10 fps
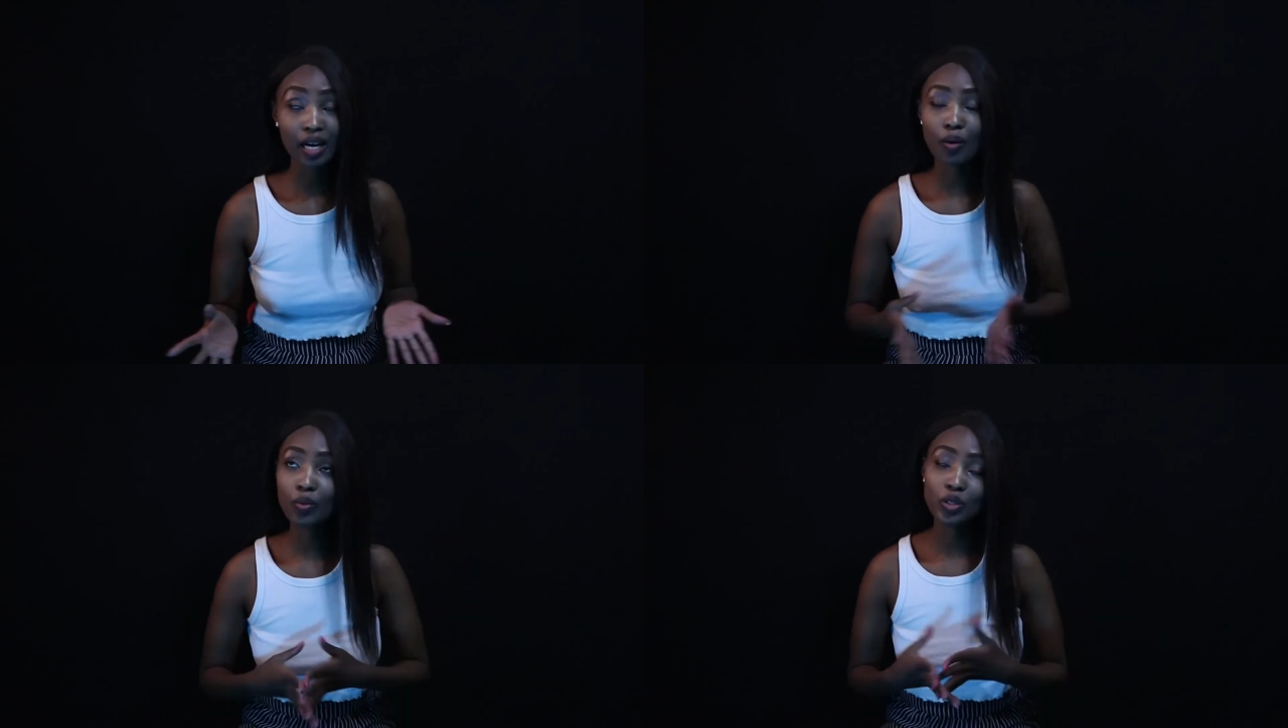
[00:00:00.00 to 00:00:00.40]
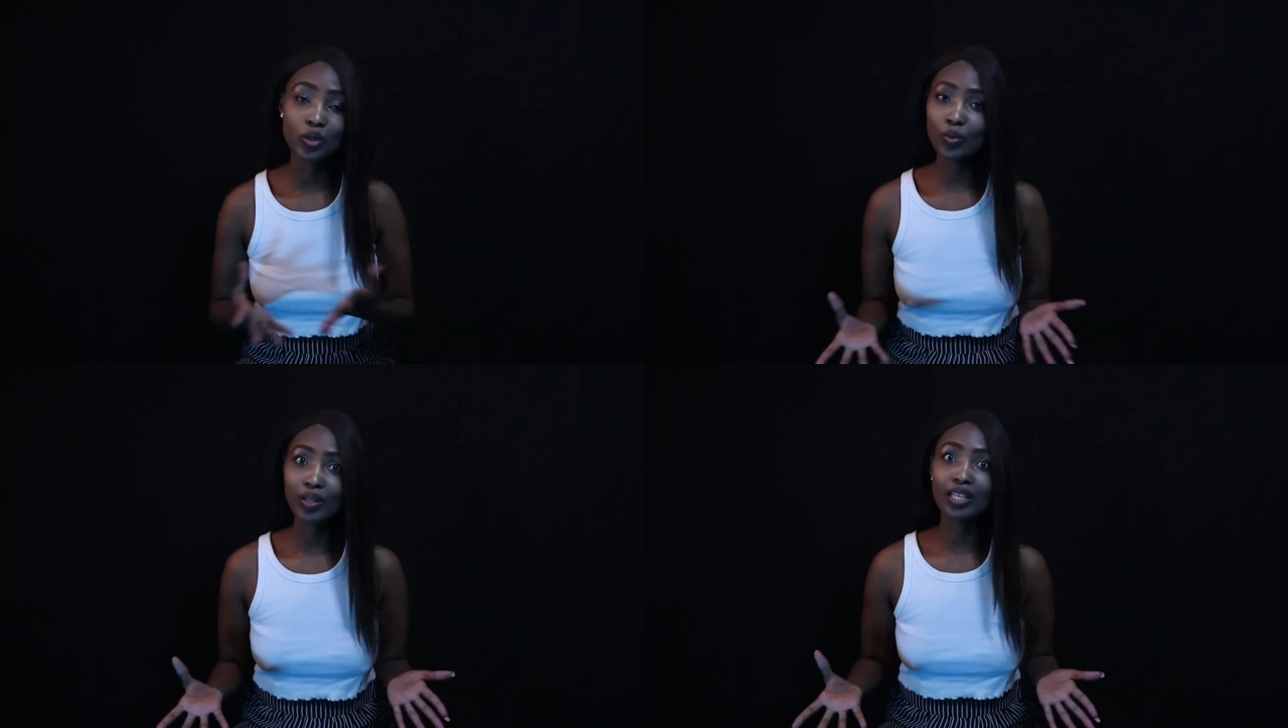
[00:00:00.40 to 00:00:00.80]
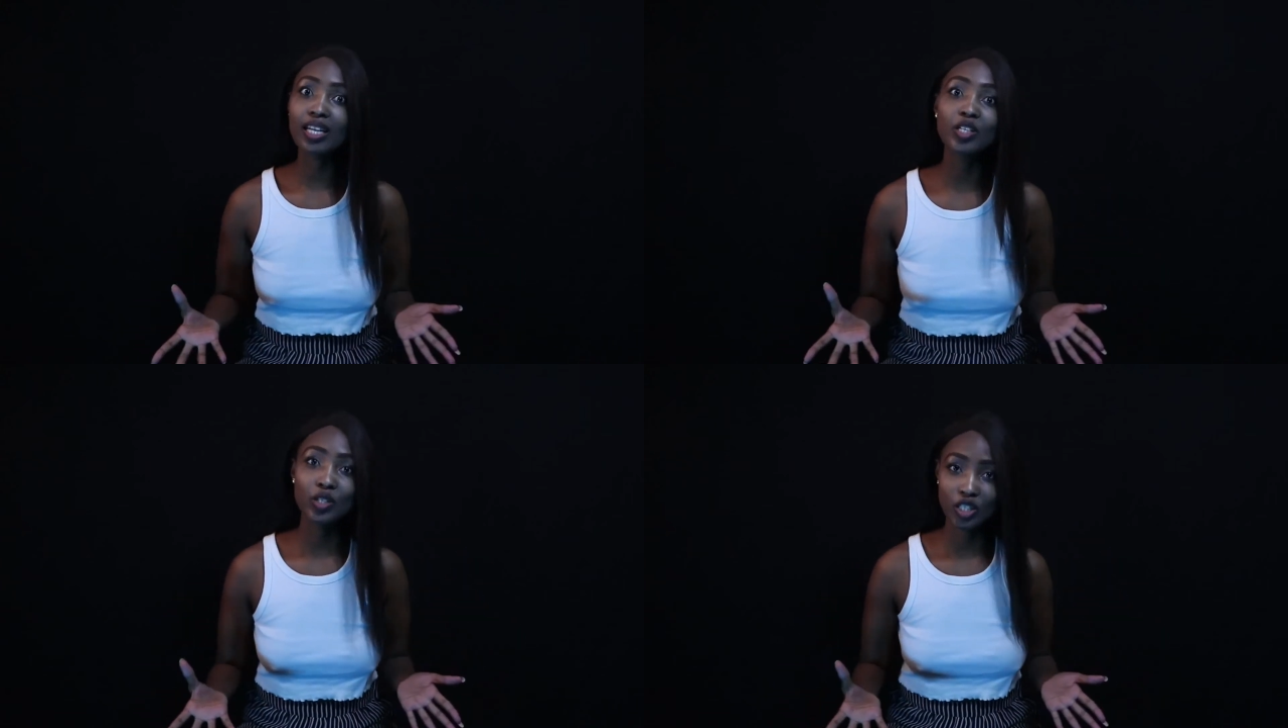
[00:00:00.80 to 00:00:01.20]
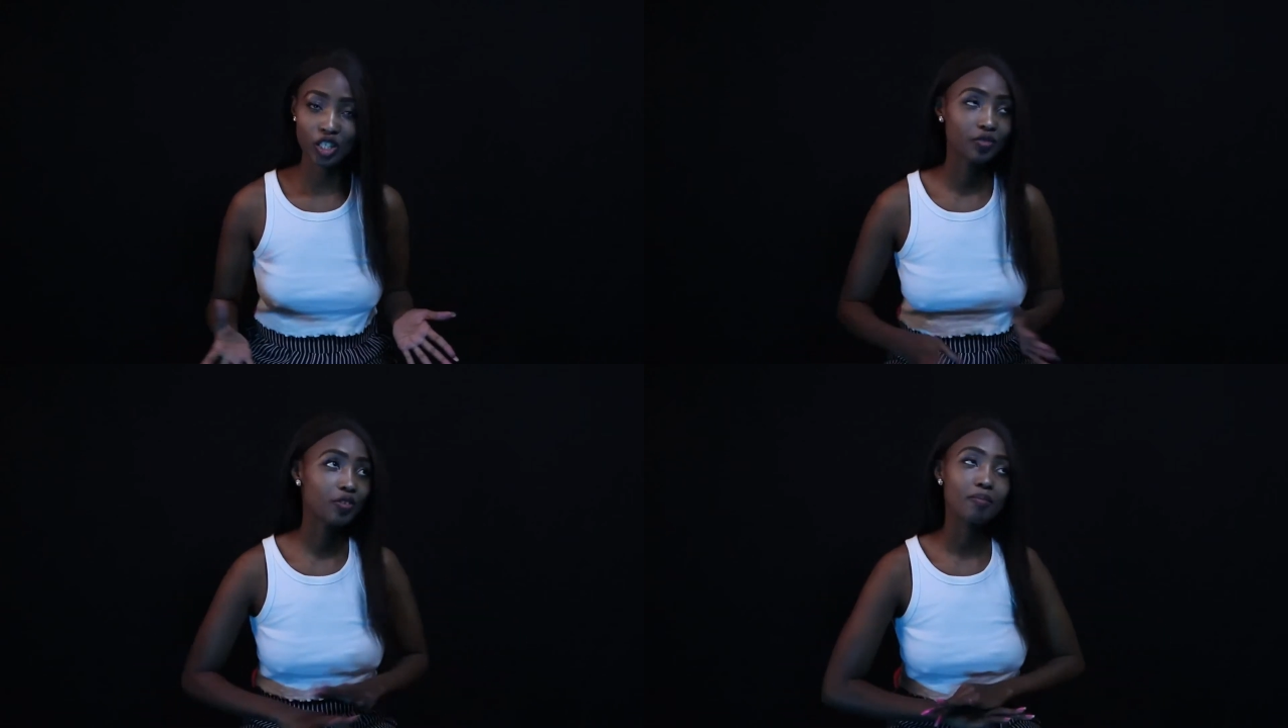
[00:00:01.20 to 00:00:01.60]
I was good with
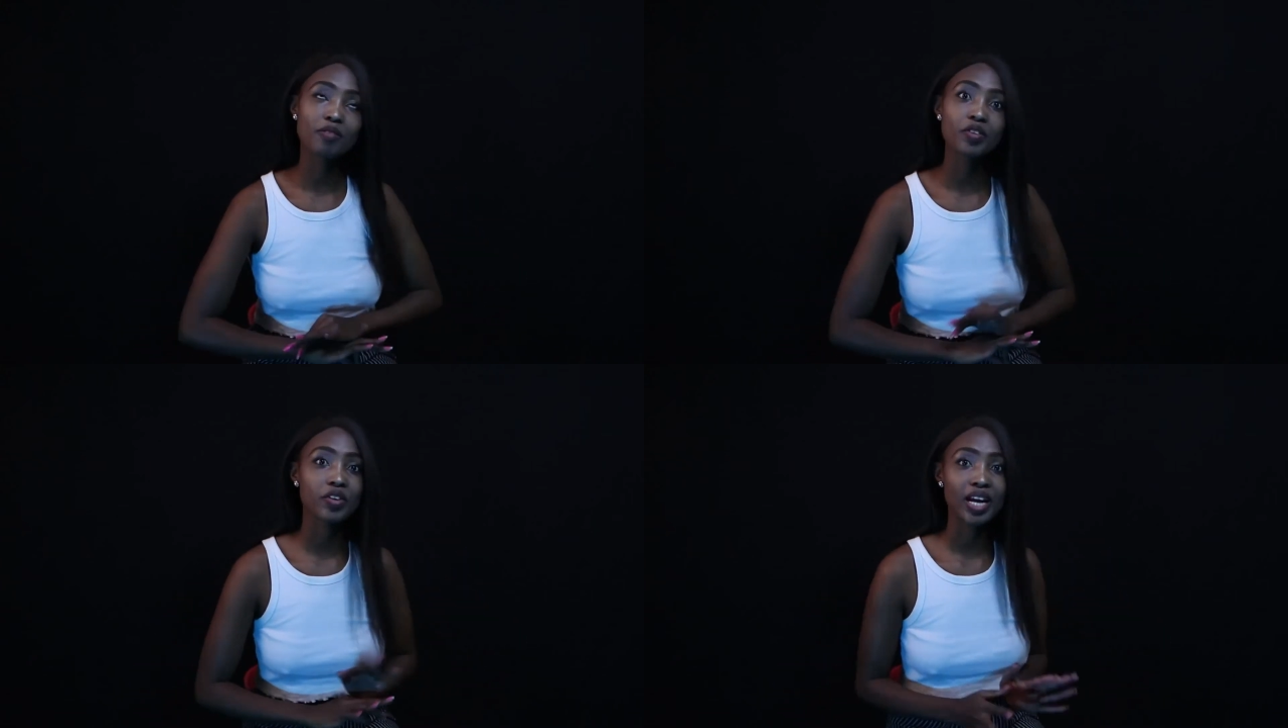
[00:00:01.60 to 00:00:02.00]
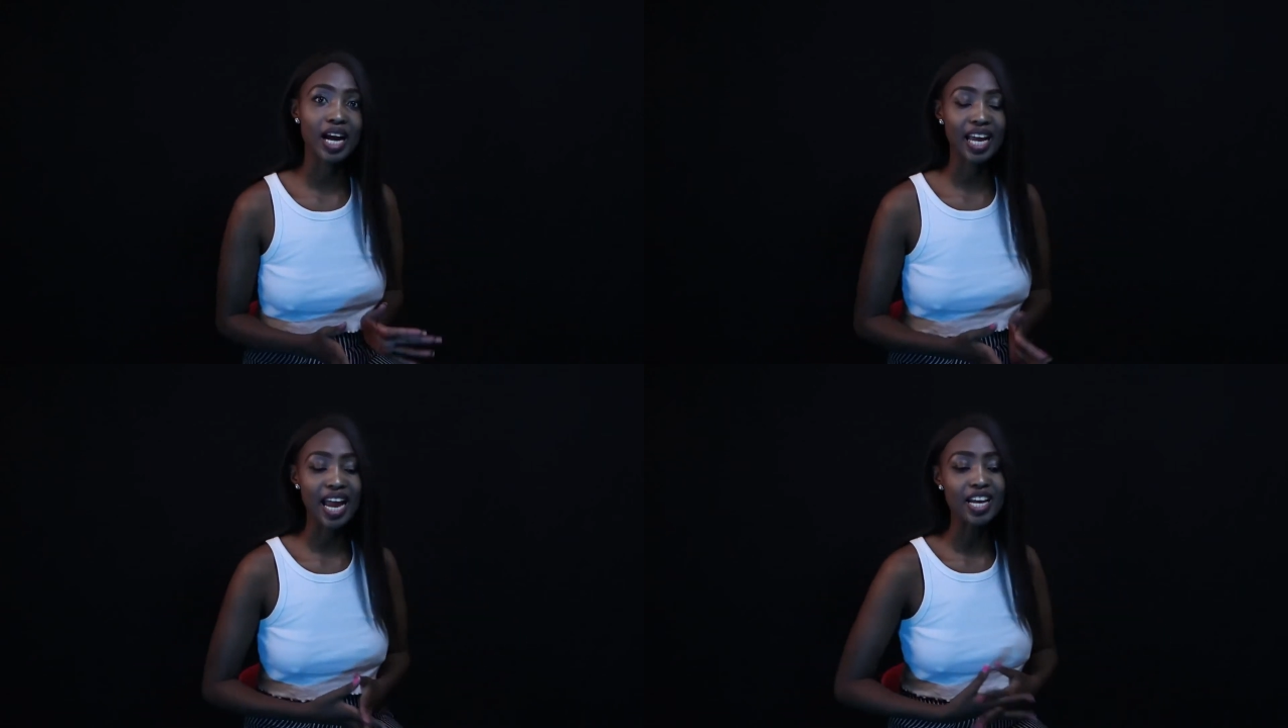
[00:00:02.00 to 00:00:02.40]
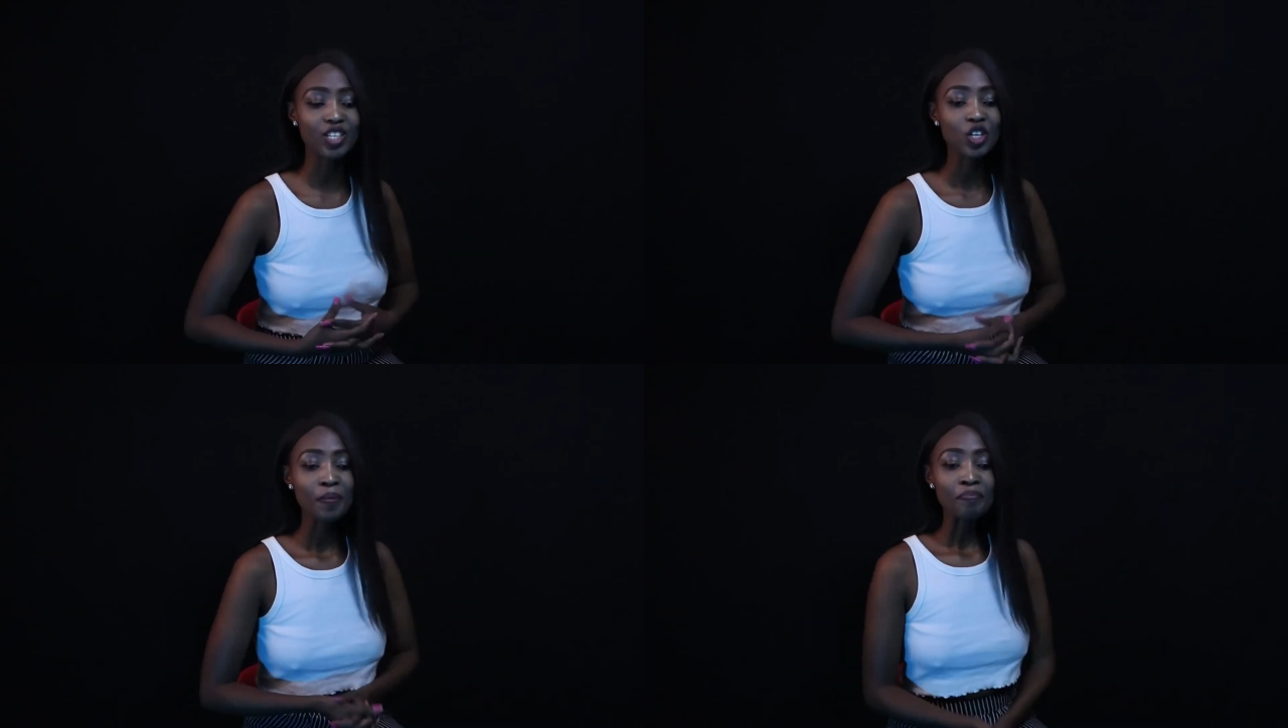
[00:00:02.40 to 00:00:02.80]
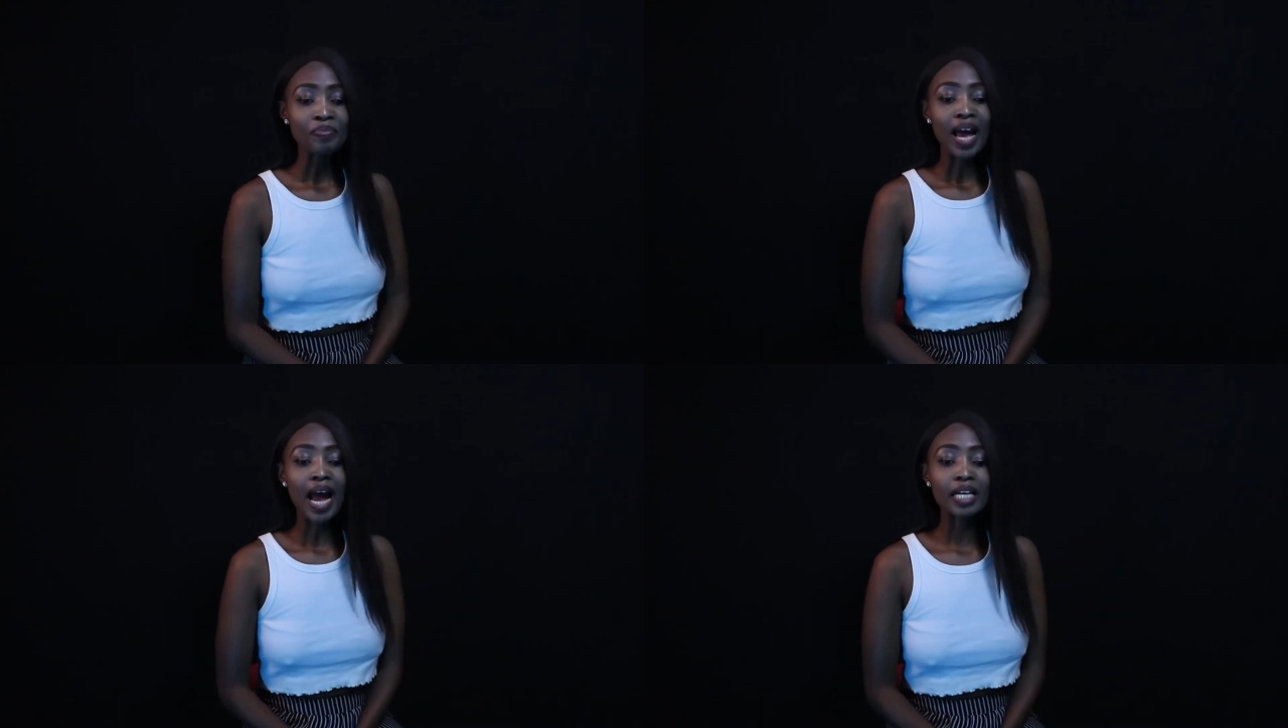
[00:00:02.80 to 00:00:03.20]
literature from a very young age.
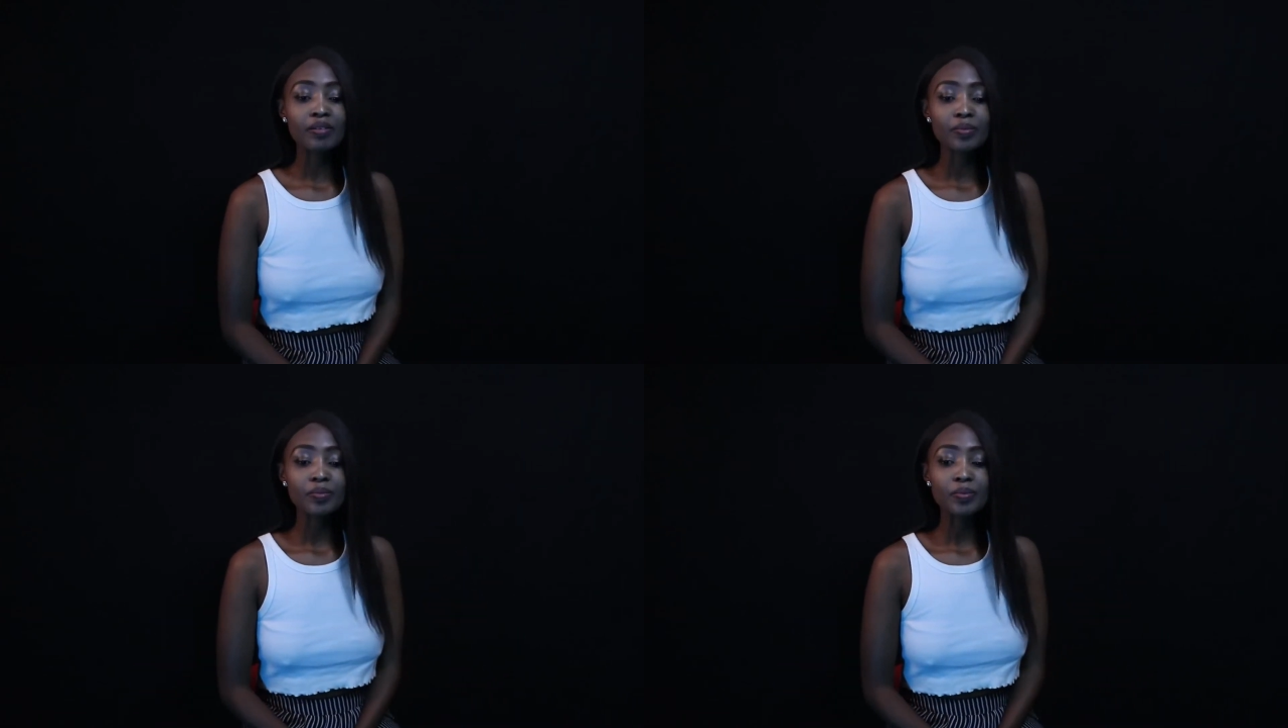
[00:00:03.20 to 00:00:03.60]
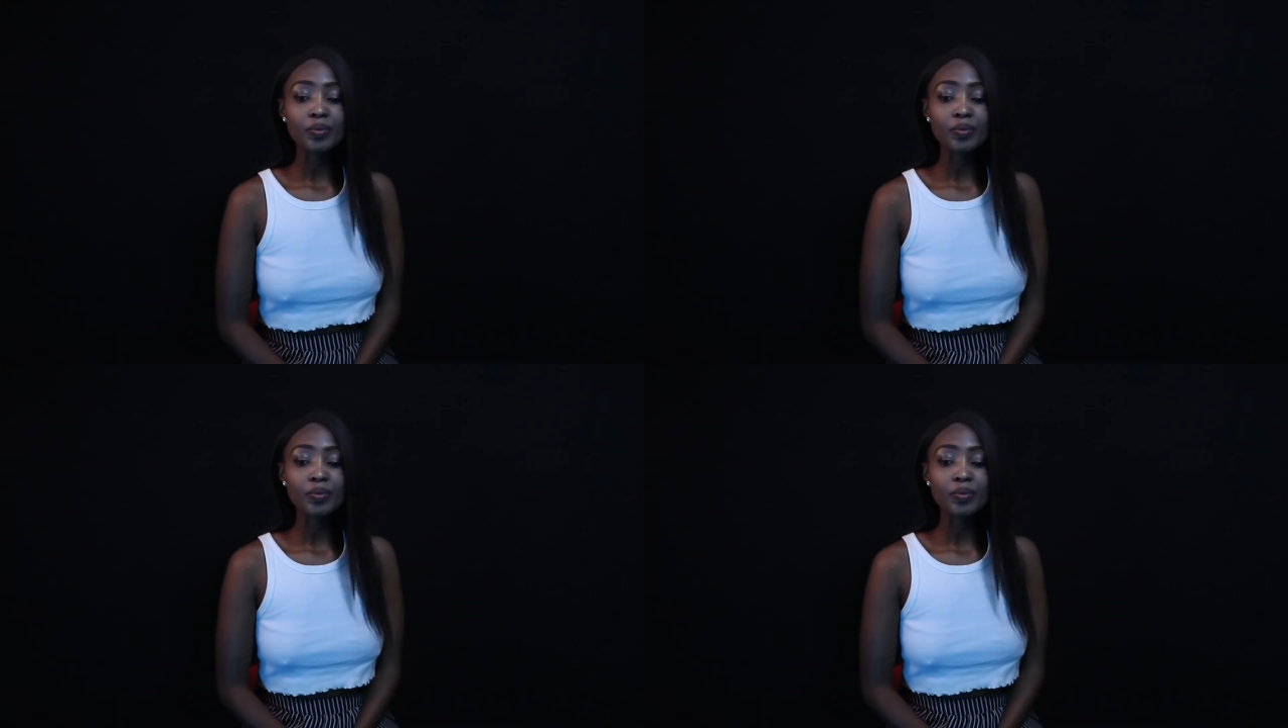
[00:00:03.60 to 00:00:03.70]
And